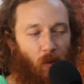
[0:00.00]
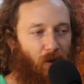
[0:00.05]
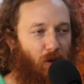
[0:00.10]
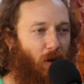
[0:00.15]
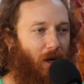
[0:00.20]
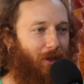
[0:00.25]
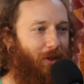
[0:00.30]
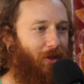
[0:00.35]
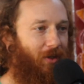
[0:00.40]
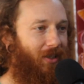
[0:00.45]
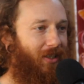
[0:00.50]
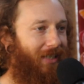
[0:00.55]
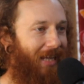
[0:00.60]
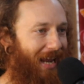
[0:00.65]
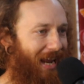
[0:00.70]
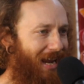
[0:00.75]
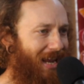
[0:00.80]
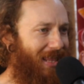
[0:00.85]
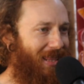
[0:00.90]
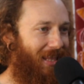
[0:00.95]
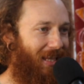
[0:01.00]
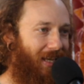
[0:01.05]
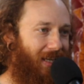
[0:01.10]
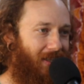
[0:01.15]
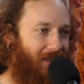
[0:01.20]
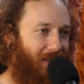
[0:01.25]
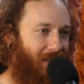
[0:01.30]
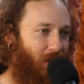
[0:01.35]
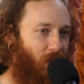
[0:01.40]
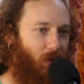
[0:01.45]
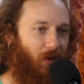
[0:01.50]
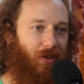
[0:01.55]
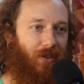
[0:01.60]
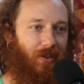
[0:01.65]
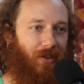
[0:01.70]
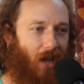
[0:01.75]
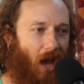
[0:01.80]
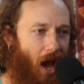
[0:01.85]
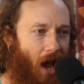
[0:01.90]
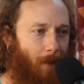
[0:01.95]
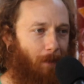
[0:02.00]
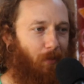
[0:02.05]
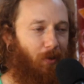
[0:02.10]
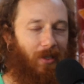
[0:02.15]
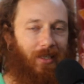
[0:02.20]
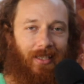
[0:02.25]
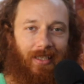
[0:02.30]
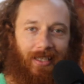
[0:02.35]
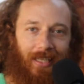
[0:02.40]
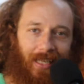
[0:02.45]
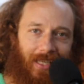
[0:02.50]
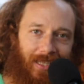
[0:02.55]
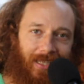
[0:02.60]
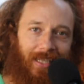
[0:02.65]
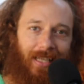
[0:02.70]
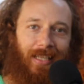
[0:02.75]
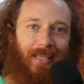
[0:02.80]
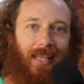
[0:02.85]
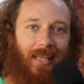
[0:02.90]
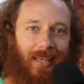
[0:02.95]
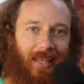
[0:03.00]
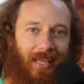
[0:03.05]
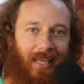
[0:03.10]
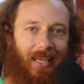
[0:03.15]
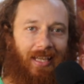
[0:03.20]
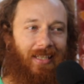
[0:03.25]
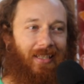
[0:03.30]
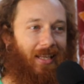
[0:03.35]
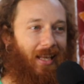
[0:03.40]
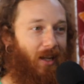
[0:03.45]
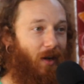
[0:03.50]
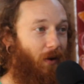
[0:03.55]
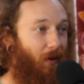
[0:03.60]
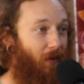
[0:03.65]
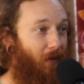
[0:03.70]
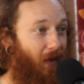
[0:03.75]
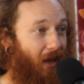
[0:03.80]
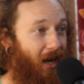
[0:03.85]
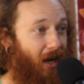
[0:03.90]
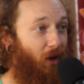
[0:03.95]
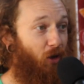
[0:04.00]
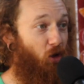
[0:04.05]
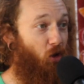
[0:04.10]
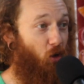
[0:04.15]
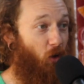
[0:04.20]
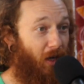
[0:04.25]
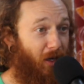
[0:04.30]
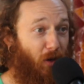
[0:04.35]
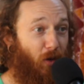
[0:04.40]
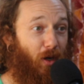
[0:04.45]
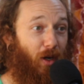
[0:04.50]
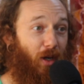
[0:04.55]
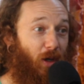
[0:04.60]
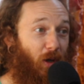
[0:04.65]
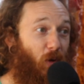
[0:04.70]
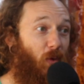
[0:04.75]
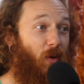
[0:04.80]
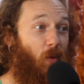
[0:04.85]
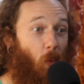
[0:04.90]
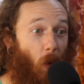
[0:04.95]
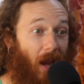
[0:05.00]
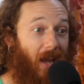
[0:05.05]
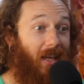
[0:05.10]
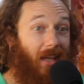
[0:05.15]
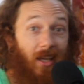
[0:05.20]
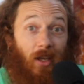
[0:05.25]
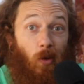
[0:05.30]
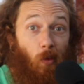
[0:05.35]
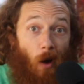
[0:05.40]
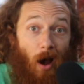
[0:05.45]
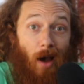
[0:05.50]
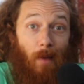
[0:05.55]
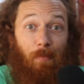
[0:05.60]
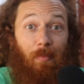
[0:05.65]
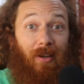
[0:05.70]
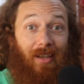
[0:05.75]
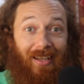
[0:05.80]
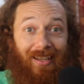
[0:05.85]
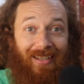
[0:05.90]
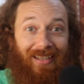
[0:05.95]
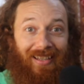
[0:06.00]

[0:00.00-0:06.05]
Now, when you understand this, you stop resisting the things that are there triggering you and waking you up.